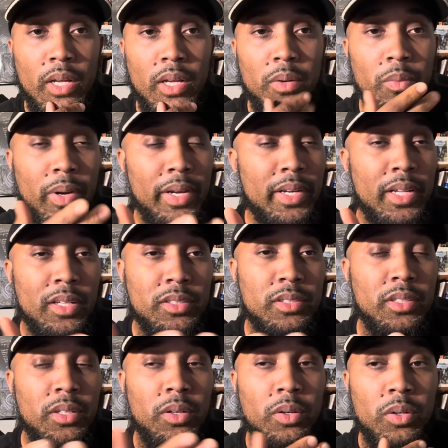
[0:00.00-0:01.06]
Right now, it's
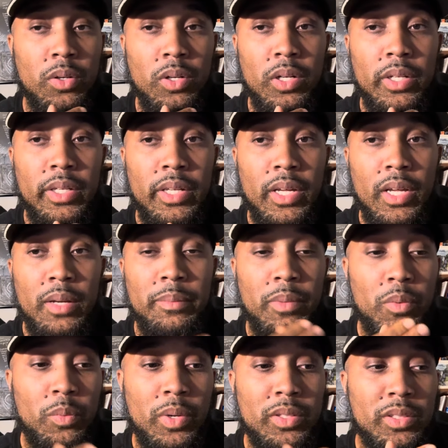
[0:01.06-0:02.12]
still early. But
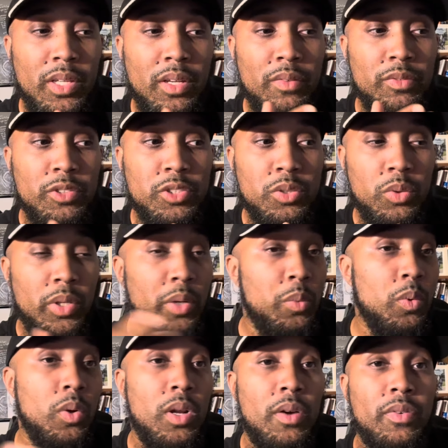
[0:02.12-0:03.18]
one thing for sure, they
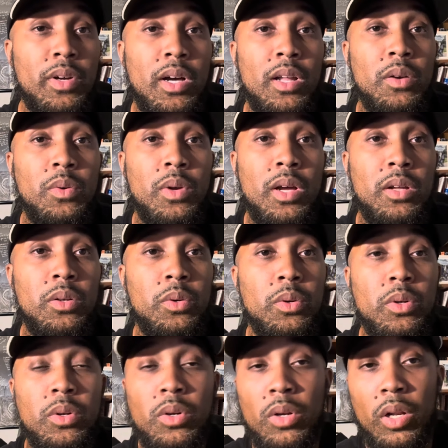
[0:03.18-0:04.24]
wrote off Colorado
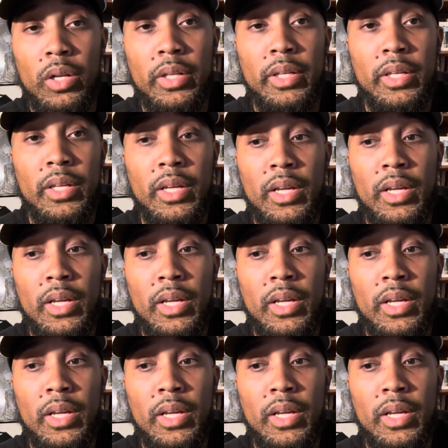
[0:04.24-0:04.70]
early.